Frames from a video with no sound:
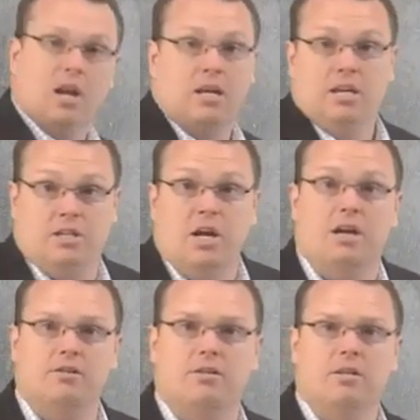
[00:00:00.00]
lot it
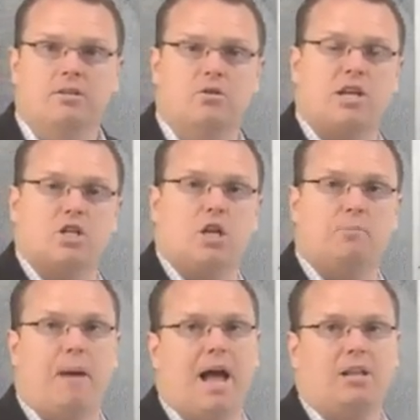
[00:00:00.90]
does. So that's called
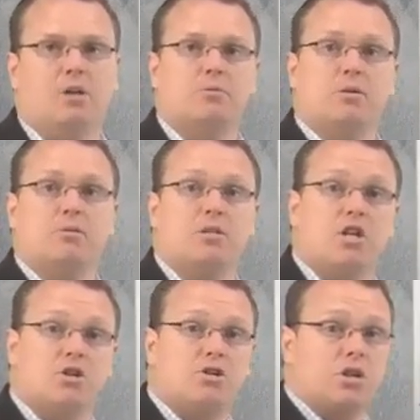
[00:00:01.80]
a backlobe. So
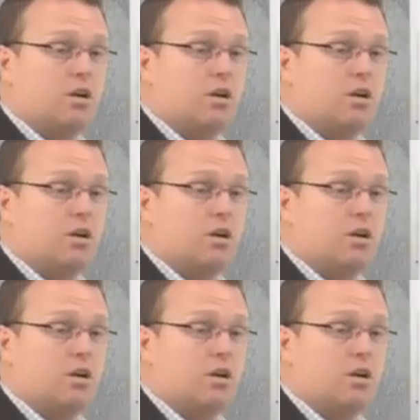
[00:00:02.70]
dish